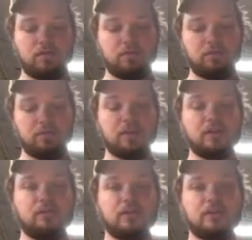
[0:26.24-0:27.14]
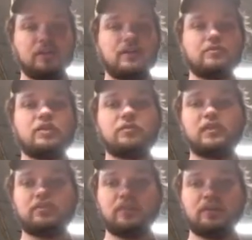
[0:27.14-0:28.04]
This particular one's a
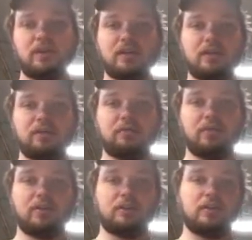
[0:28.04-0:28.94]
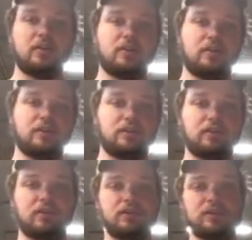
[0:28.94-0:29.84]
10mm, but depending on your brand of saw,
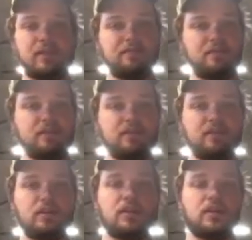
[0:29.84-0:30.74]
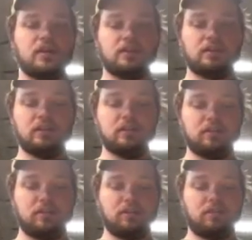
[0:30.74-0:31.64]
Husqvarna is ½ inch.
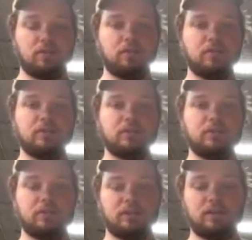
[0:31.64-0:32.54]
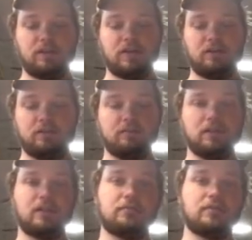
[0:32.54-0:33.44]
Steel's 3/4, and Echo can be
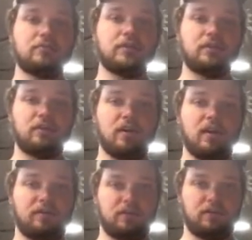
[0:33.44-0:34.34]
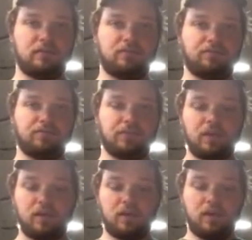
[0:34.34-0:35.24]
10mm or ½ inch.
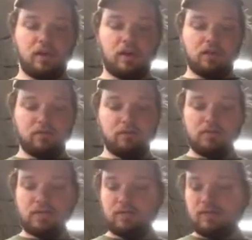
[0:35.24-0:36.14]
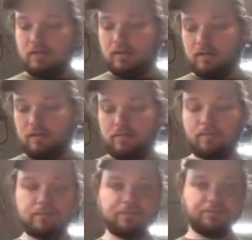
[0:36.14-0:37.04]
So remove this
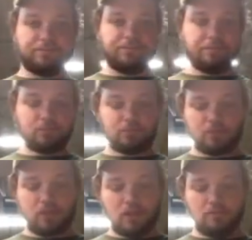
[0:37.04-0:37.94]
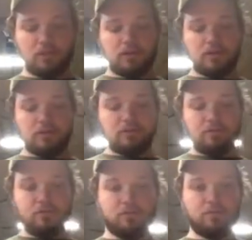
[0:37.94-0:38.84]
bar nut.
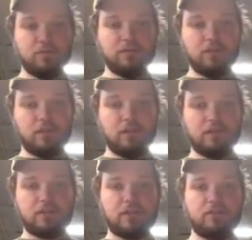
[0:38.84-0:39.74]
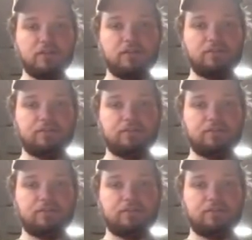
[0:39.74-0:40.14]
Remove your clutch cover.